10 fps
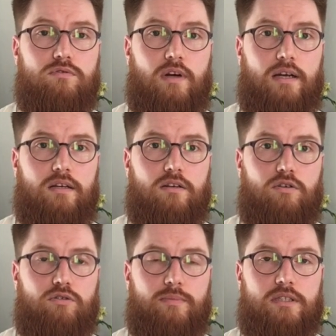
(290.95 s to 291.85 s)
track,
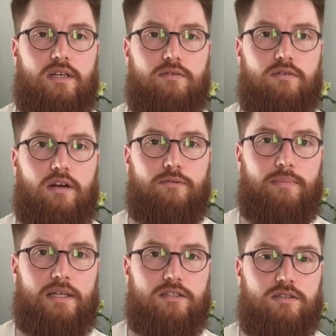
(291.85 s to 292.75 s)
go to my SoundCloud
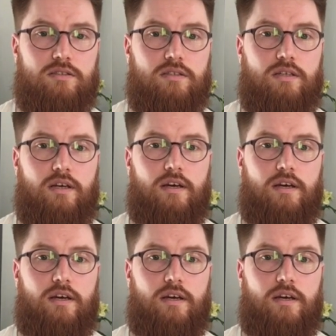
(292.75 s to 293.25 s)
page.